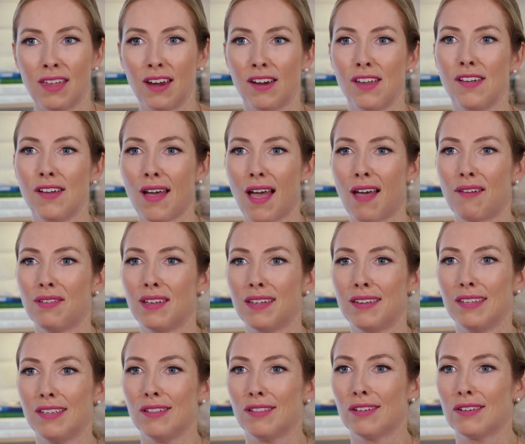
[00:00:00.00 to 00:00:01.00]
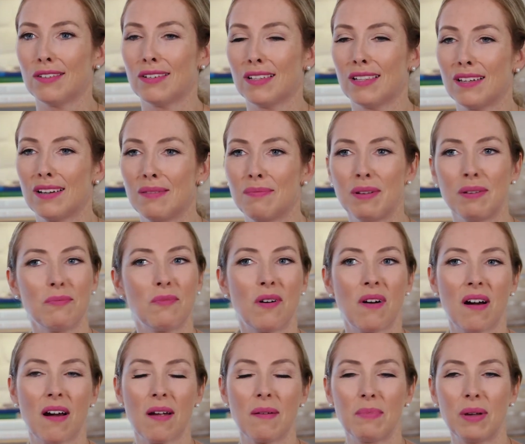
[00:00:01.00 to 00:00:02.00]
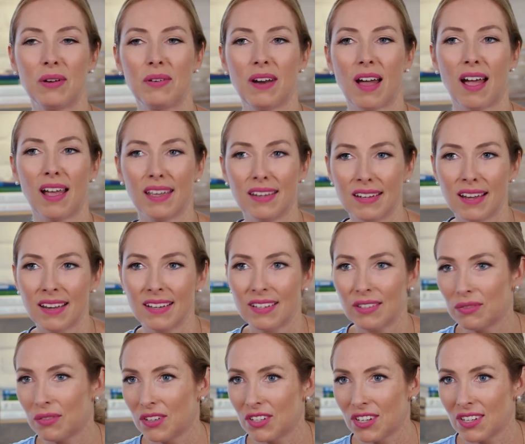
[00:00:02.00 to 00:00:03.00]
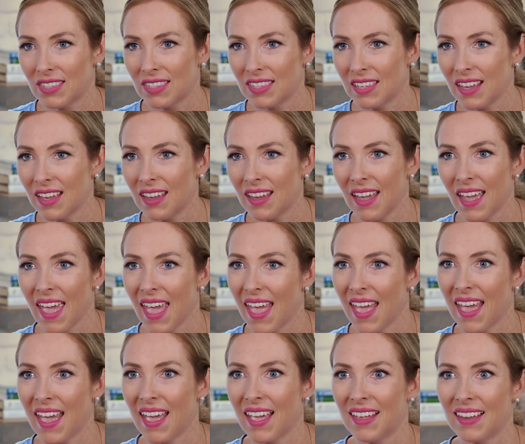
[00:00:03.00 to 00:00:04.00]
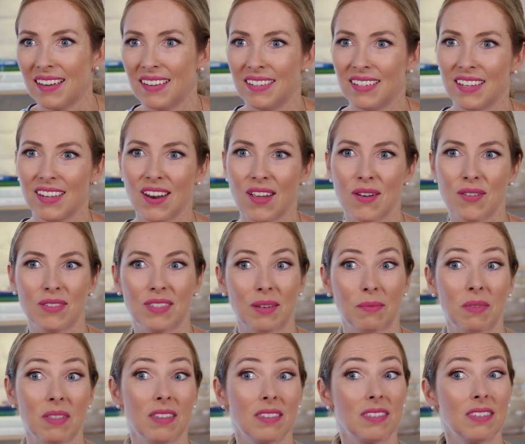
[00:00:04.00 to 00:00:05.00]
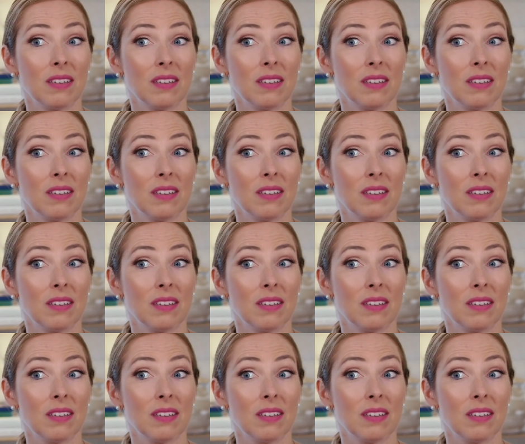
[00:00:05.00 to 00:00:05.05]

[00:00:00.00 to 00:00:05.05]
there you have it. You learned a little bit more about iodine deficiency and, you know, some of the